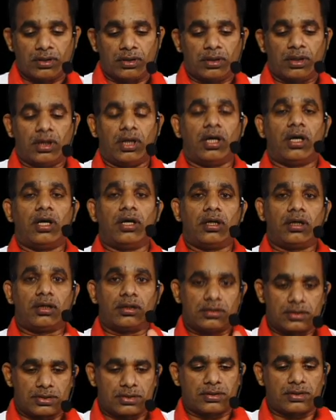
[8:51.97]

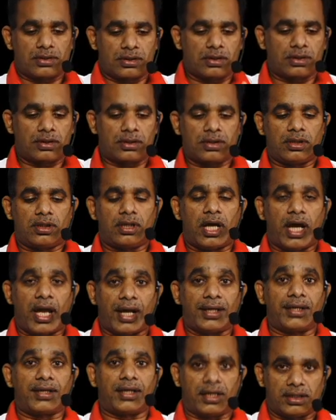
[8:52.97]

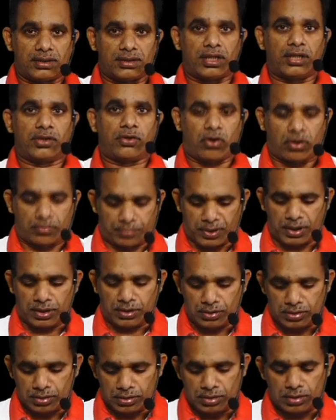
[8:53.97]
and the normal
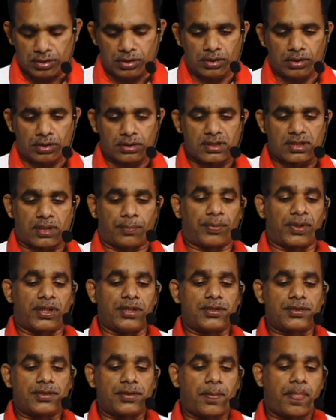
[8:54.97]

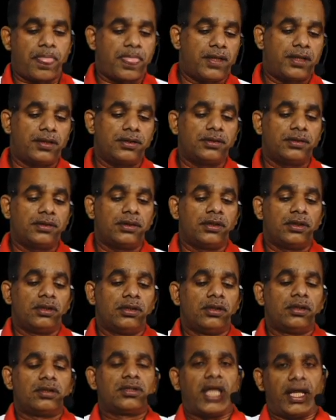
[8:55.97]
supplies.
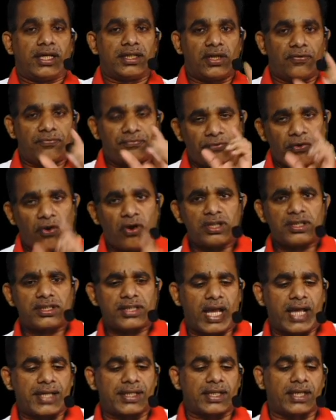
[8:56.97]
Then the fourth
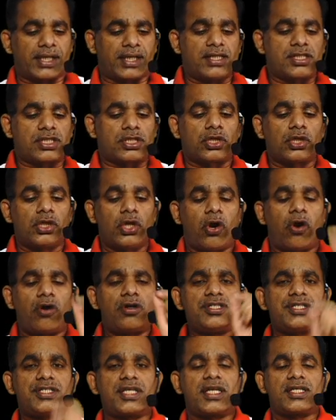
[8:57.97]
category is
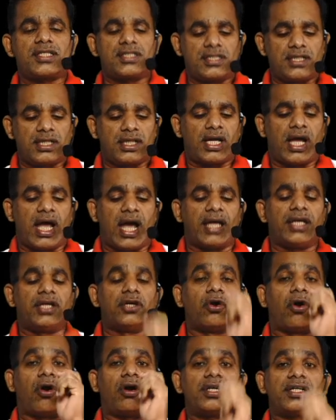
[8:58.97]
non-GST and
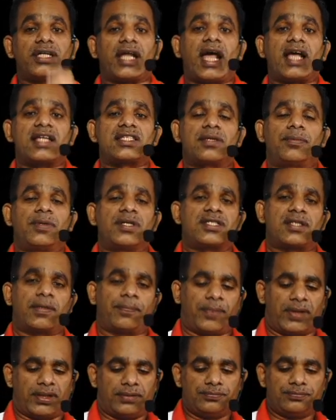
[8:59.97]
non-taxable
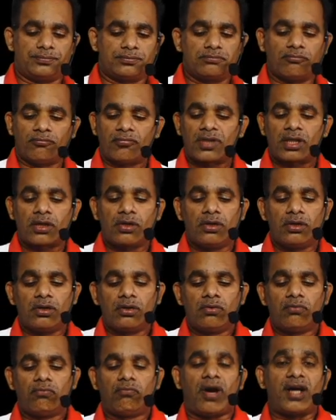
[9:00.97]
supply.
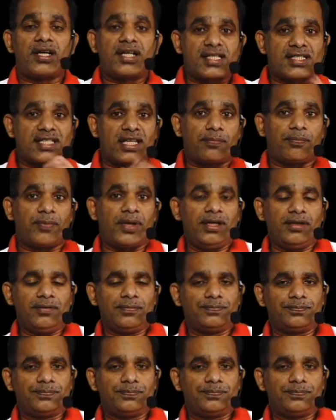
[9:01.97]
What does it mean?